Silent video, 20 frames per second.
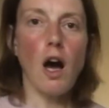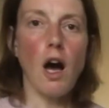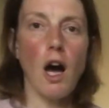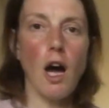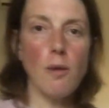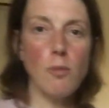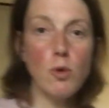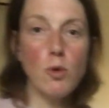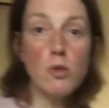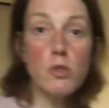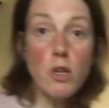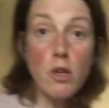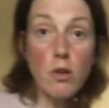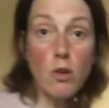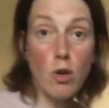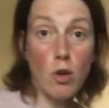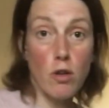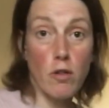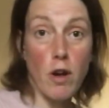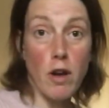I'm also not
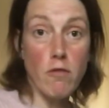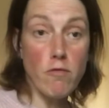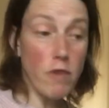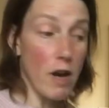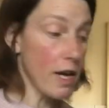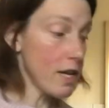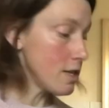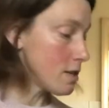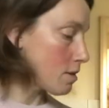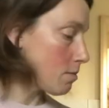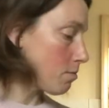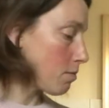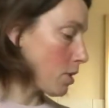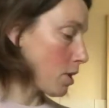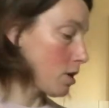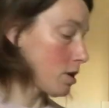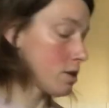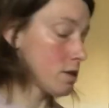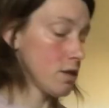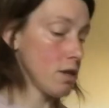a great raisin
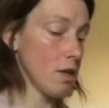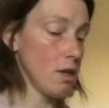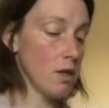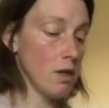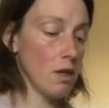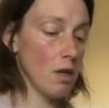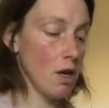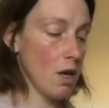person,